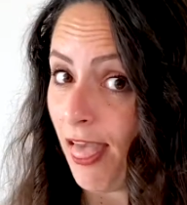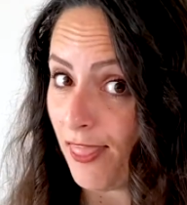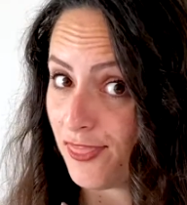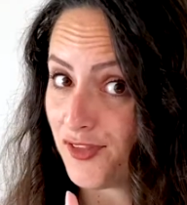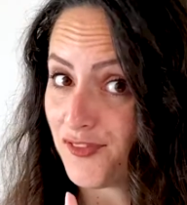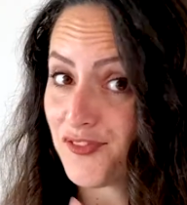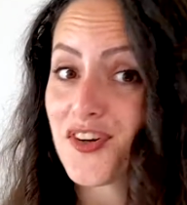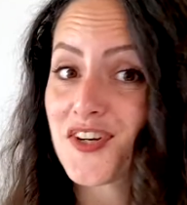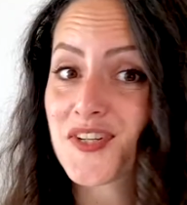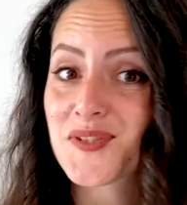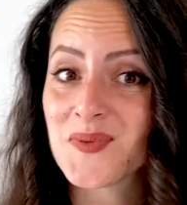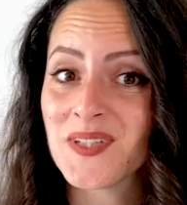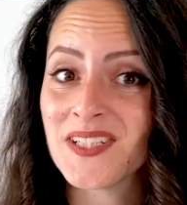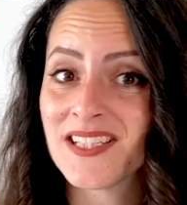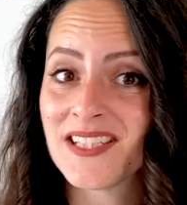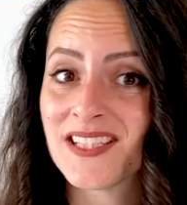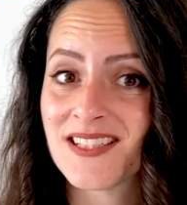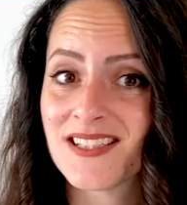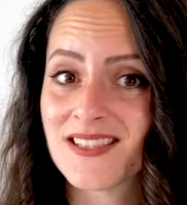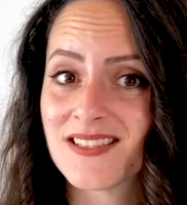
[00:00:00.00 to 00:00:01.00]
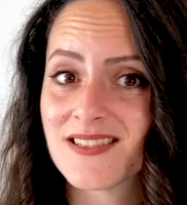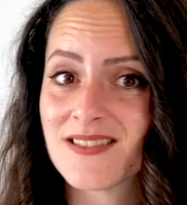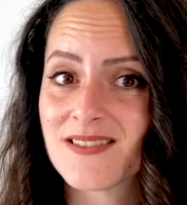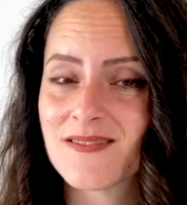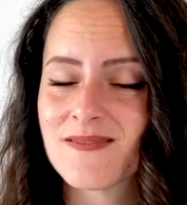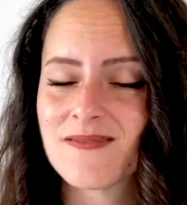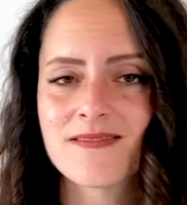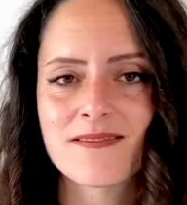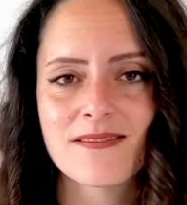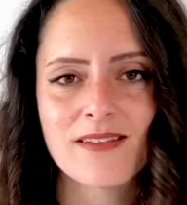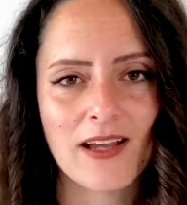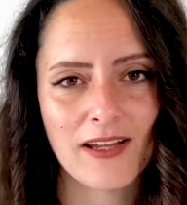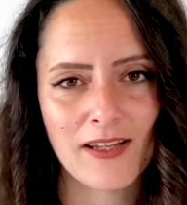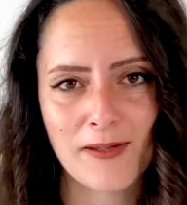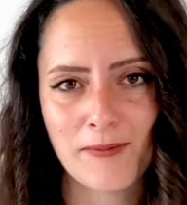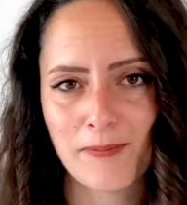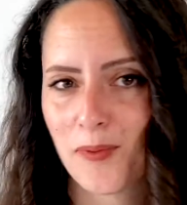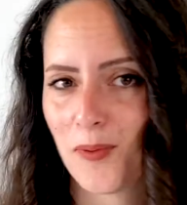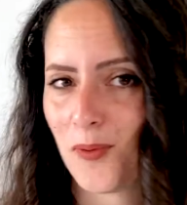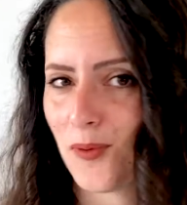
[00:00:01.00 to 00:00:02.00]
The first one is I
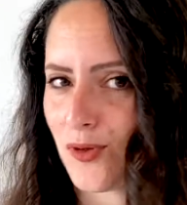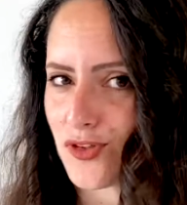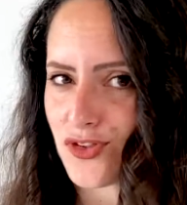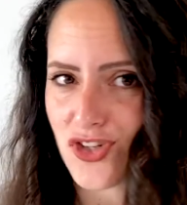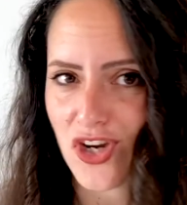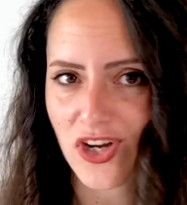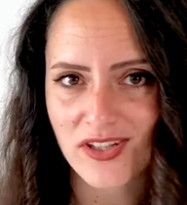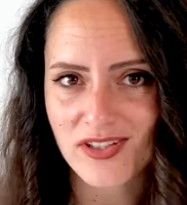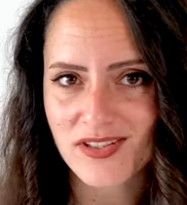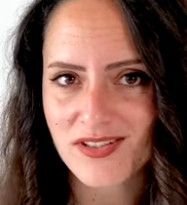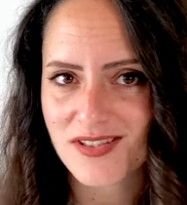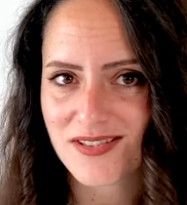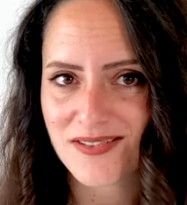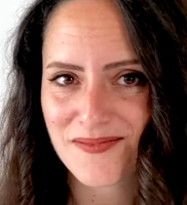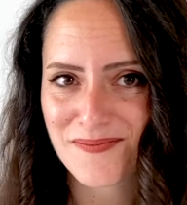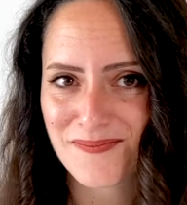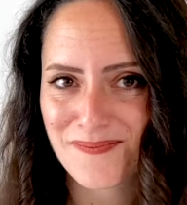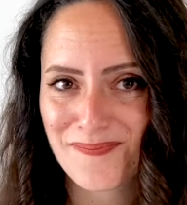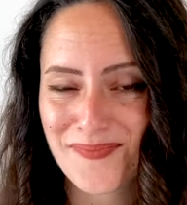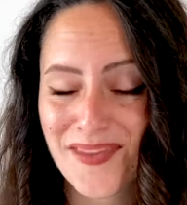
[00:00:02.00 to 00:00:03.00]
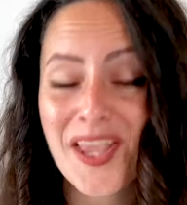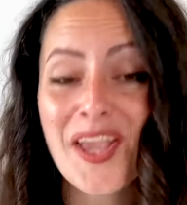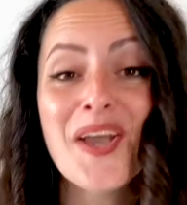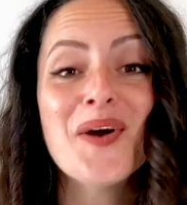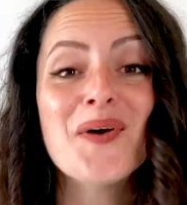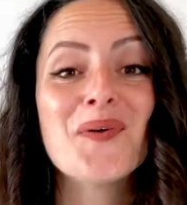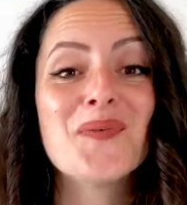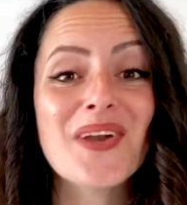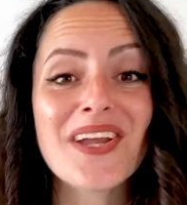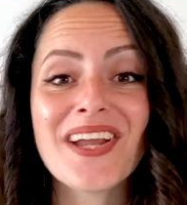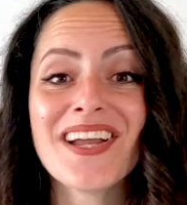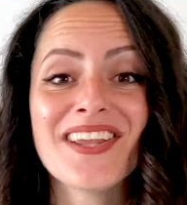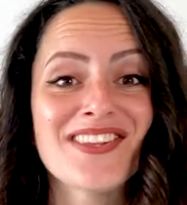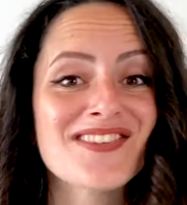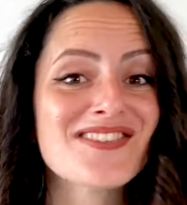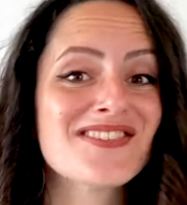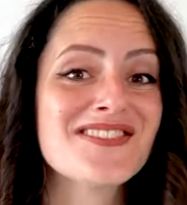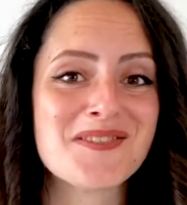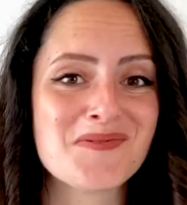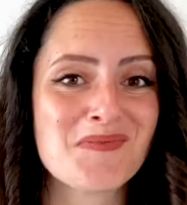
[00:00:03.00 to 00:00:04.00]
apologize. We can
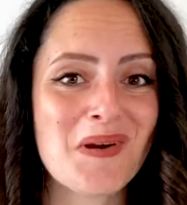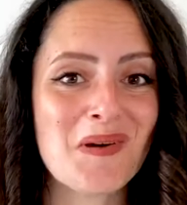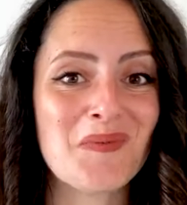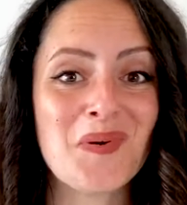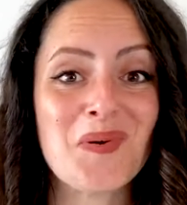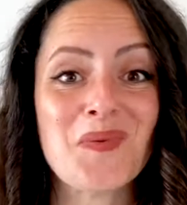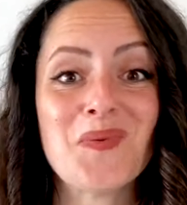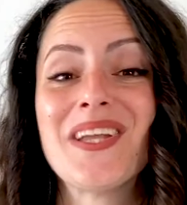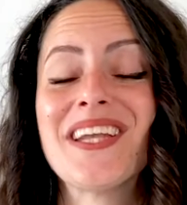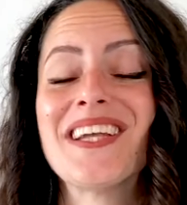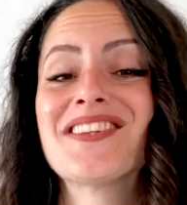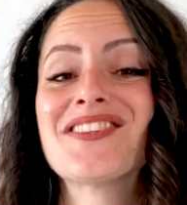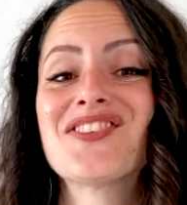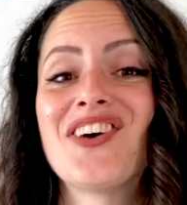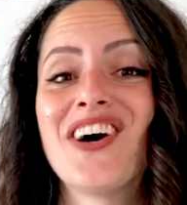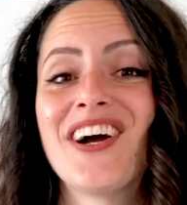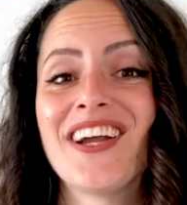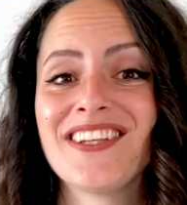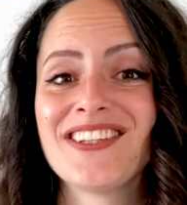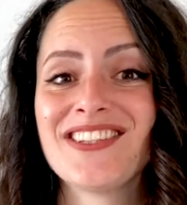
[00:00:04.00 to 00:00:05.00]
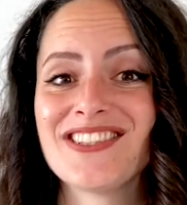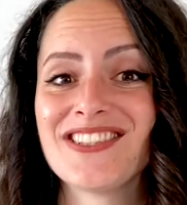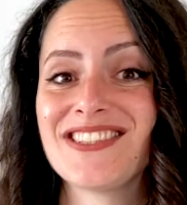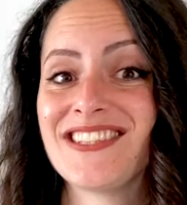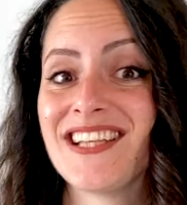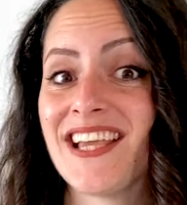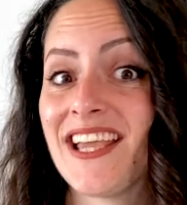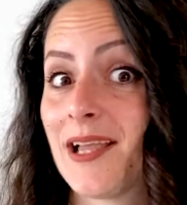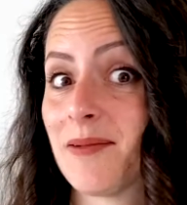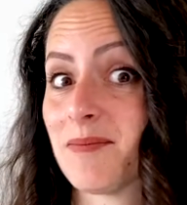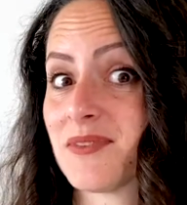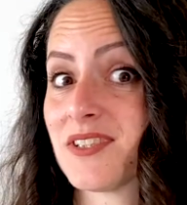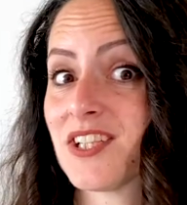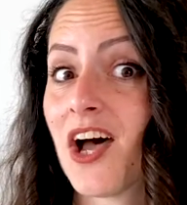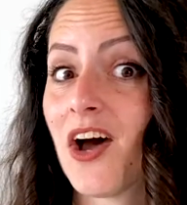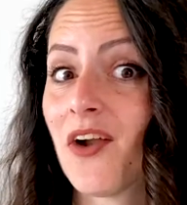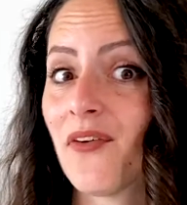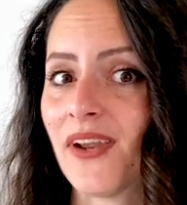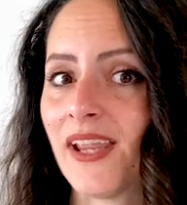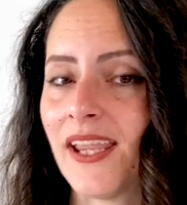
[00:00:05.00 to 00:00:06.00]
use this one where we are trying to say I'm
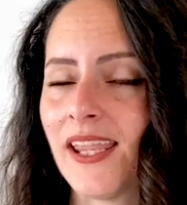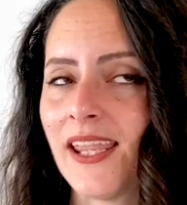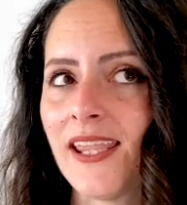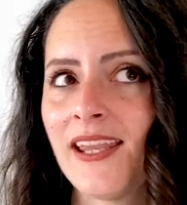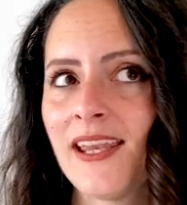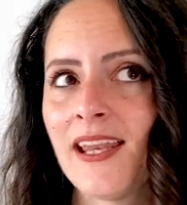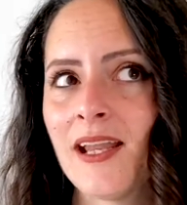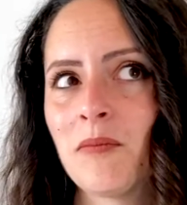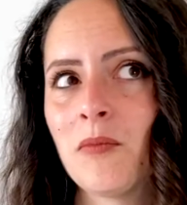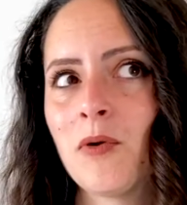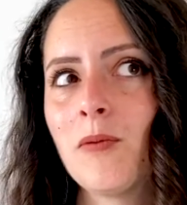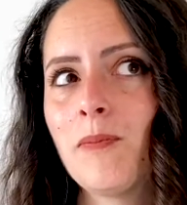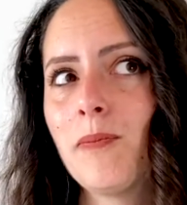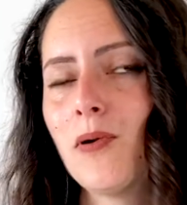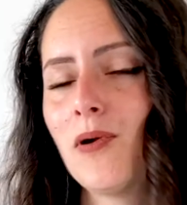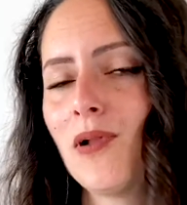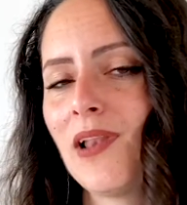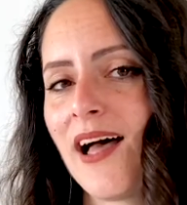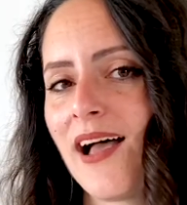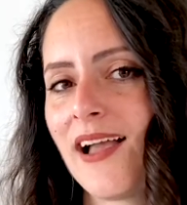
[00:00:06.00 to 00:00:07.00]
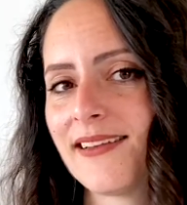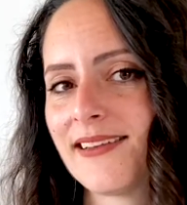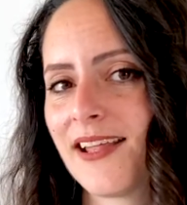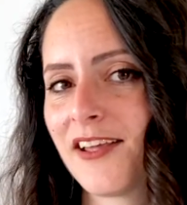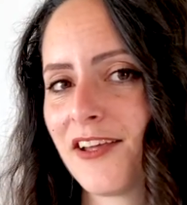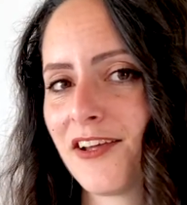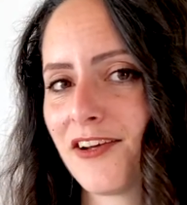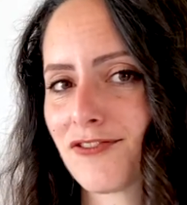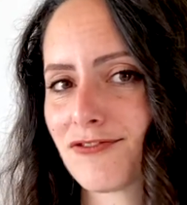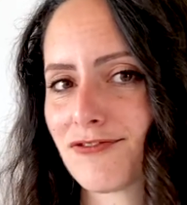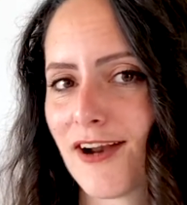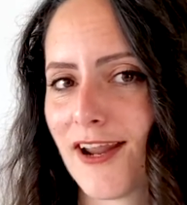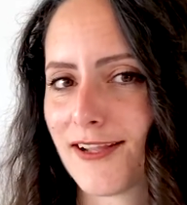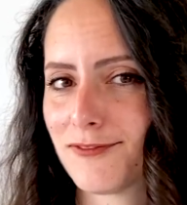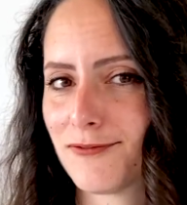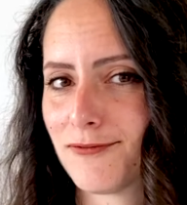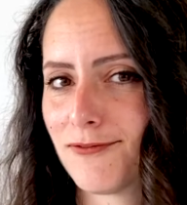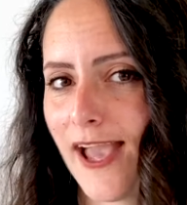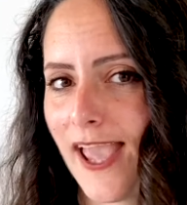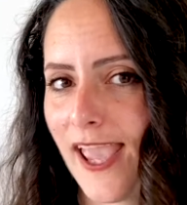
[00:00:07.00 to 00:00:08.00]
sorry in a more polite and
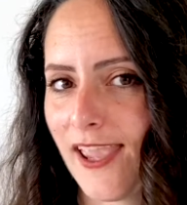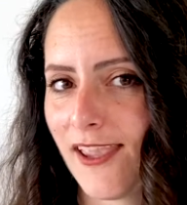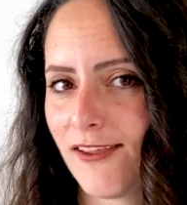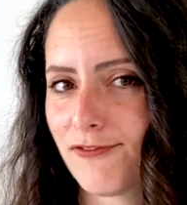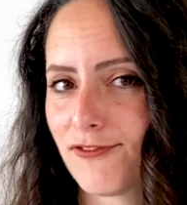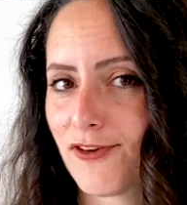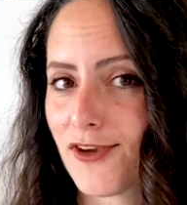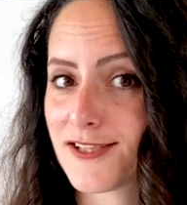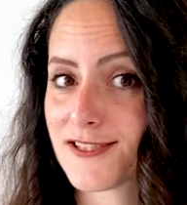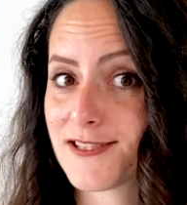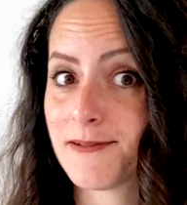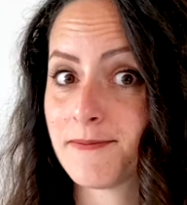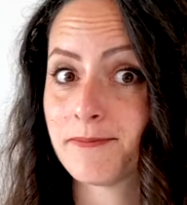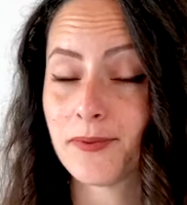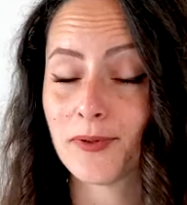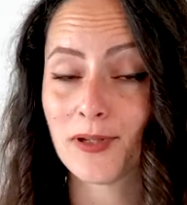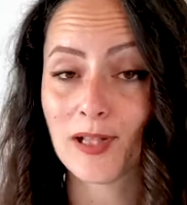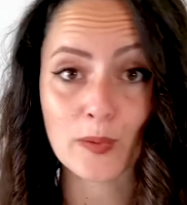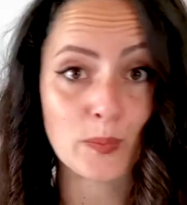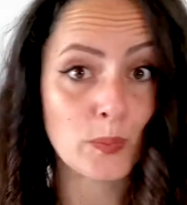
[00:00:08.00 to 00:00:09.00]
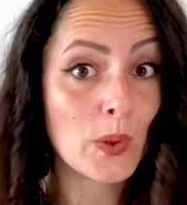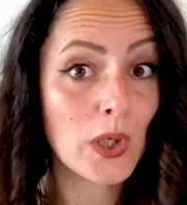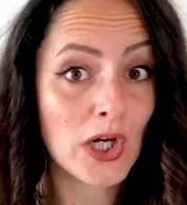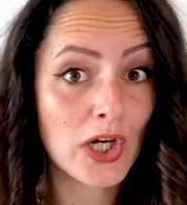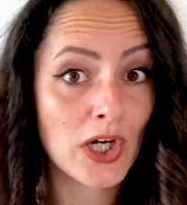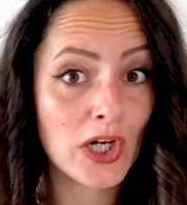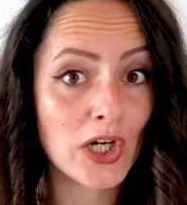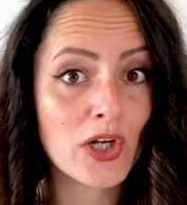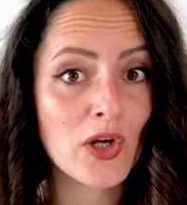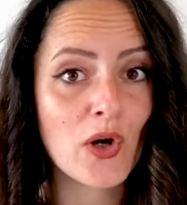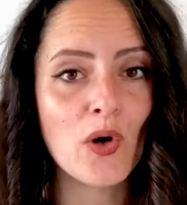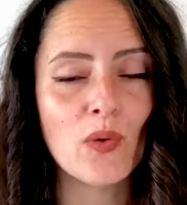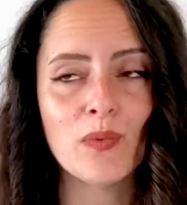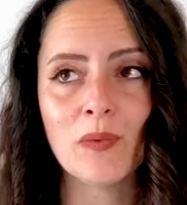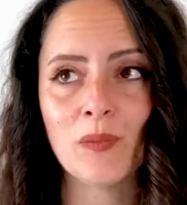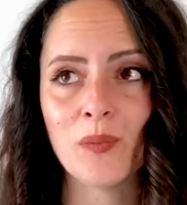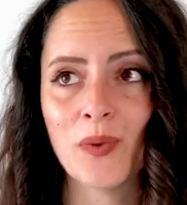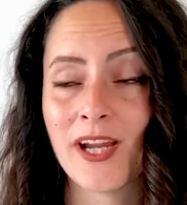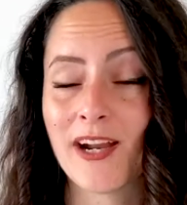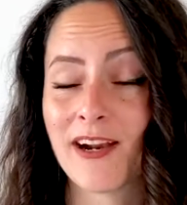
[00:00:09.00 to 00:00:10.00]
correct way. For example, at work or
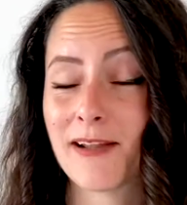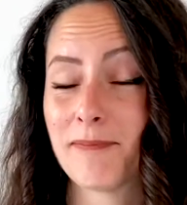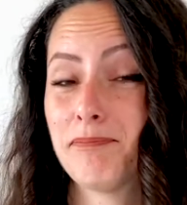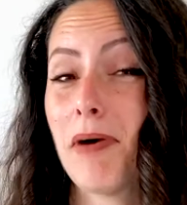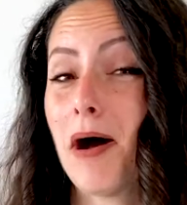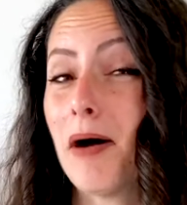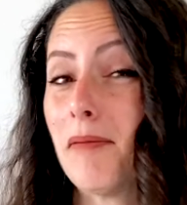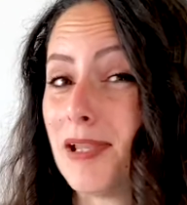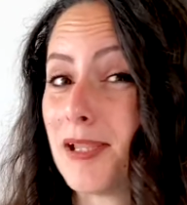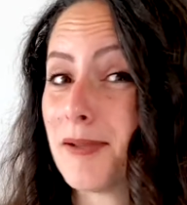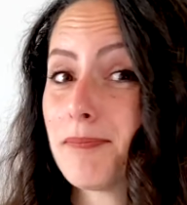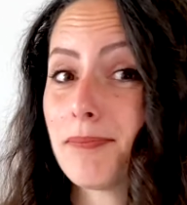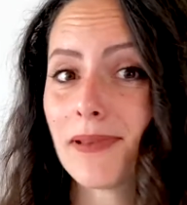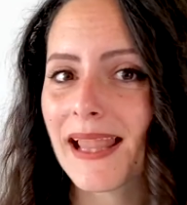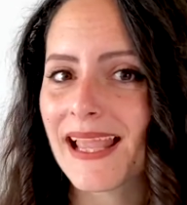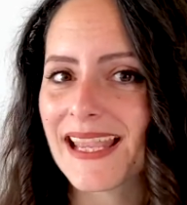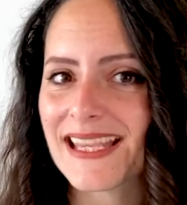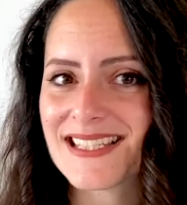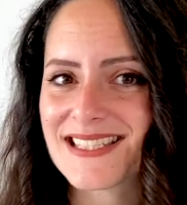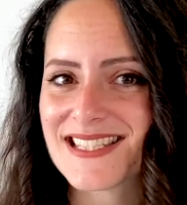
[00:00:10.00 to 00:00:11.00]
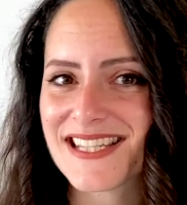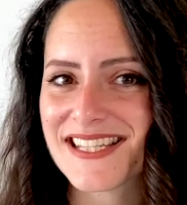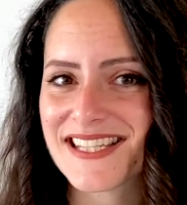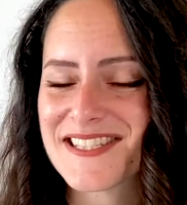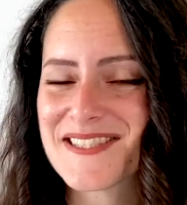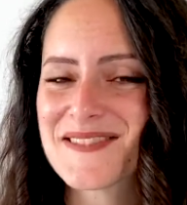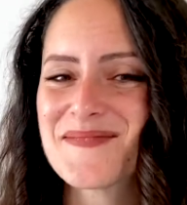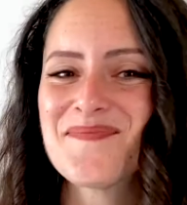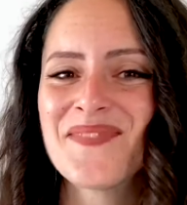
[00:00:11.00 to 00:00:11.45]
when we are at public places.